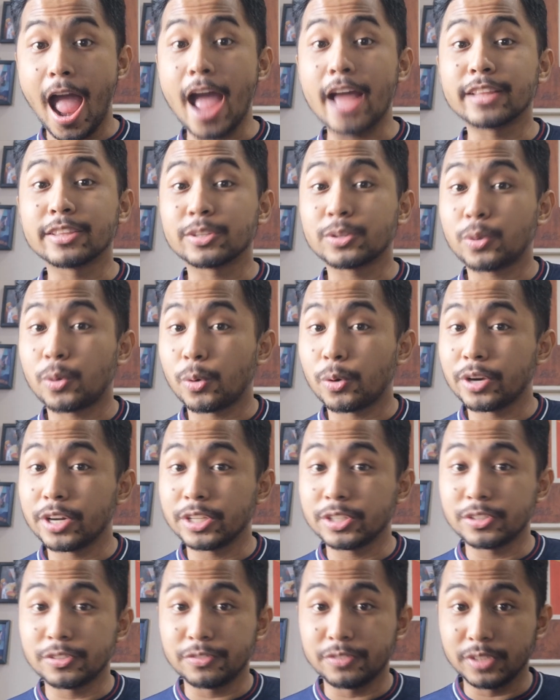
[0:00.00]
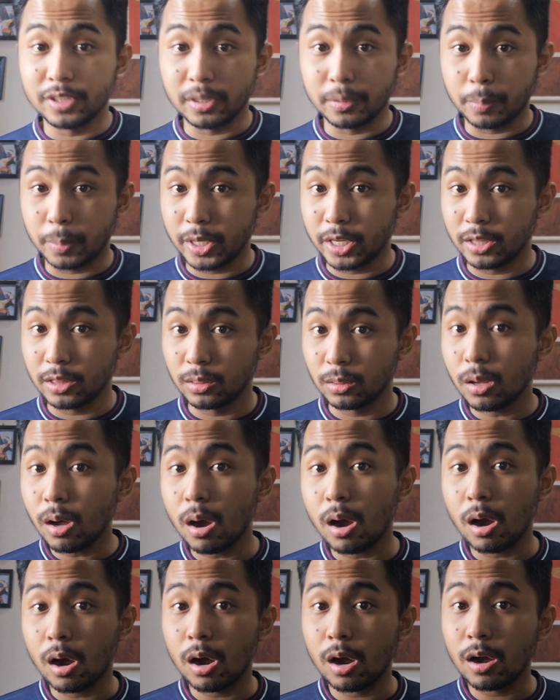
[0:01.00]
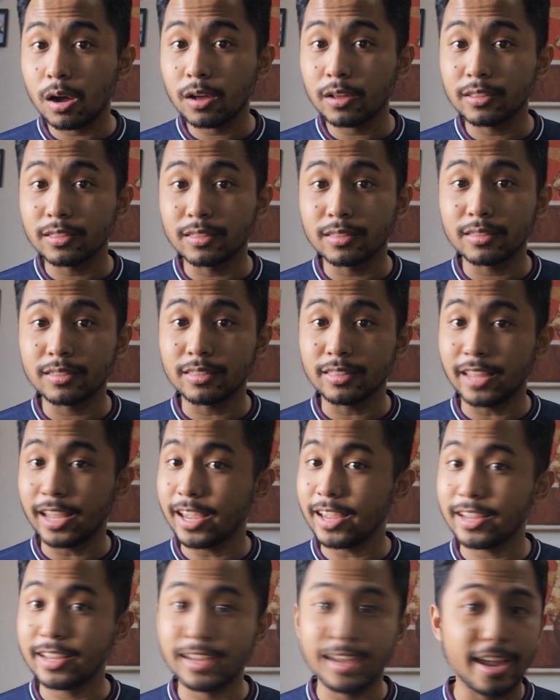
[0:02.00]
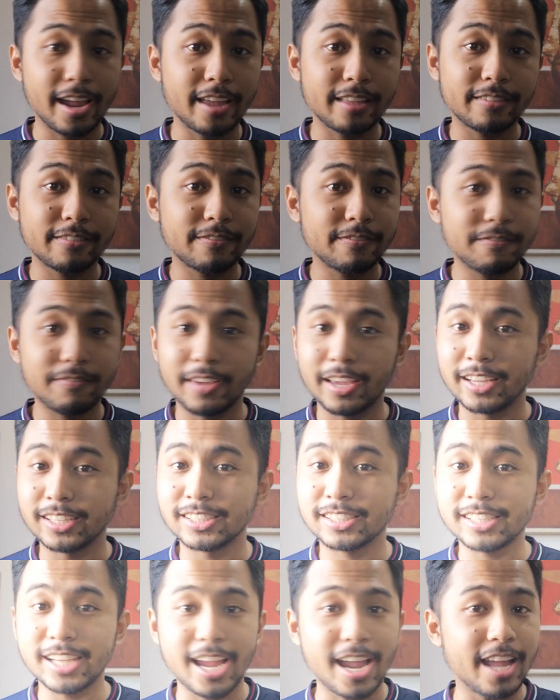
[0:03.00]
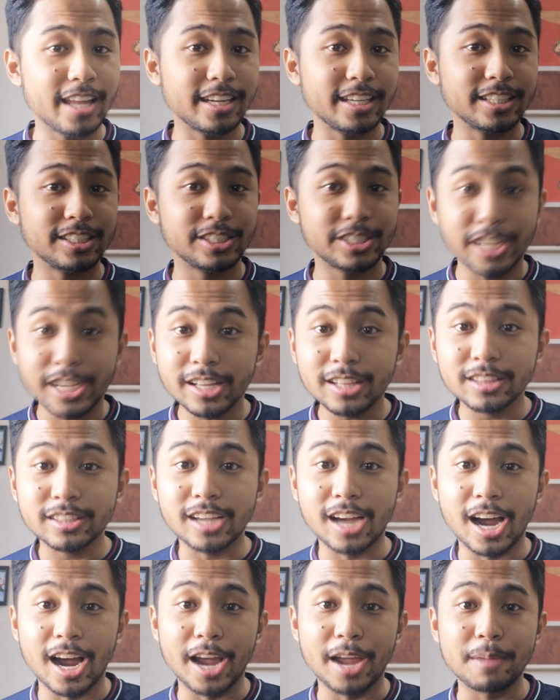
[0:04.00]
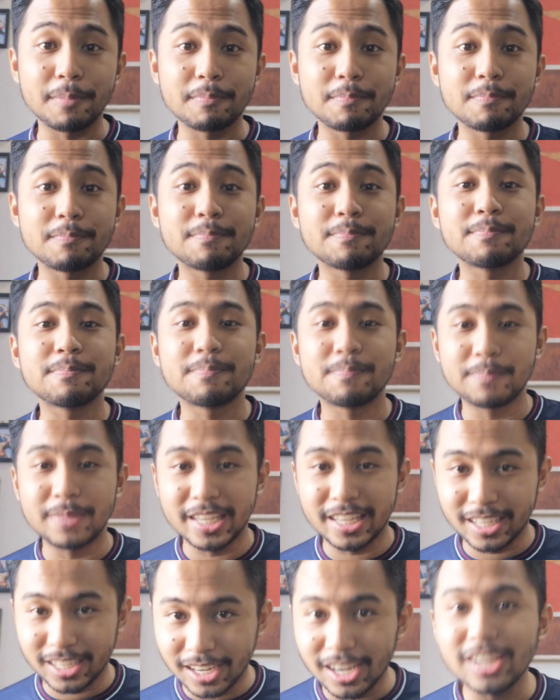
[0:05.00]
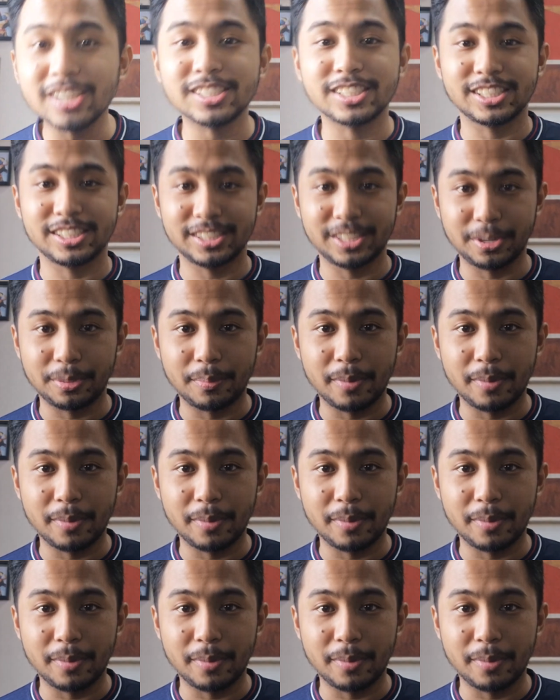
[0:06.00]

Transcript: And according to Philippine law, they can't face any jail time because they're